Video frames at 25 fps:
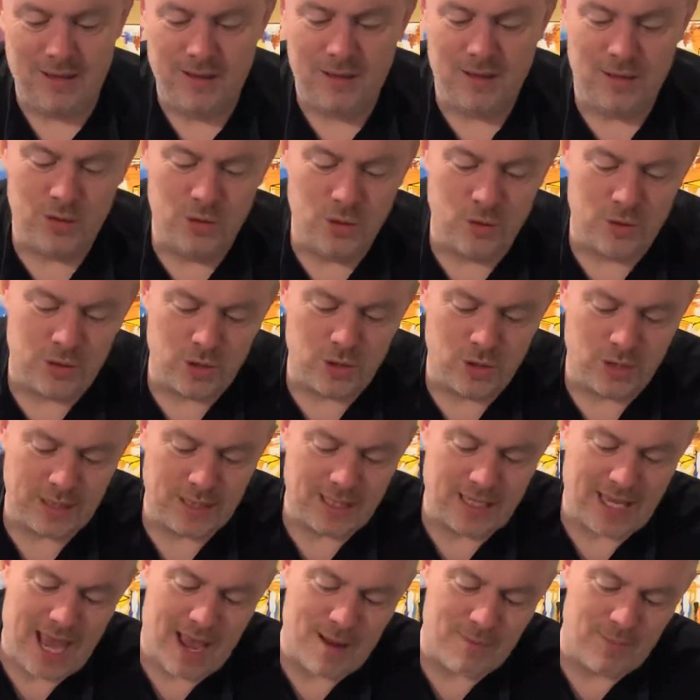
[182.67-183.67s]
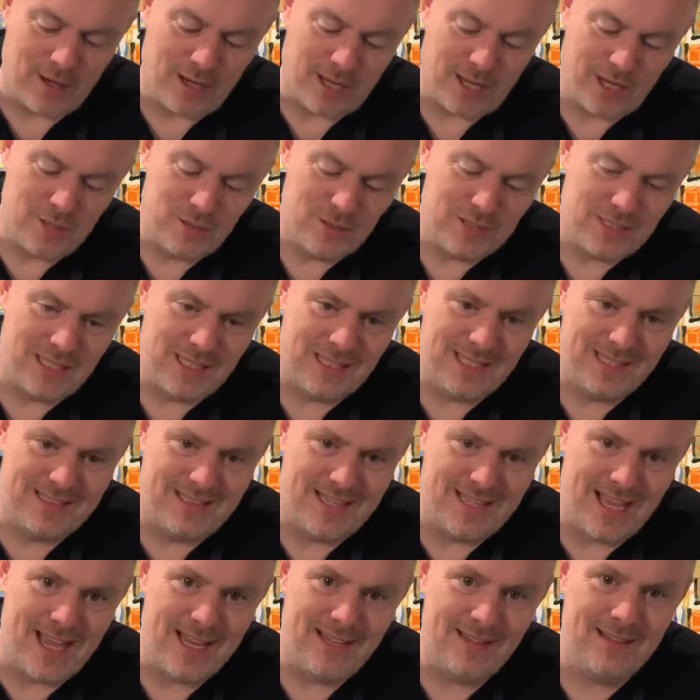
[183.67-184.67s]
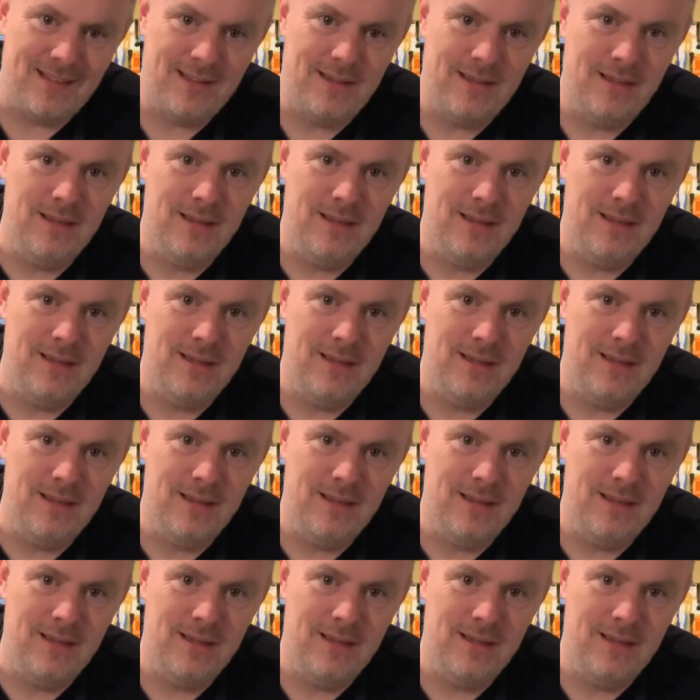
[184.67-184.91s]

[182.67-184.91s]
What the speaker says: Luke, look at the camera. Can you see the dent?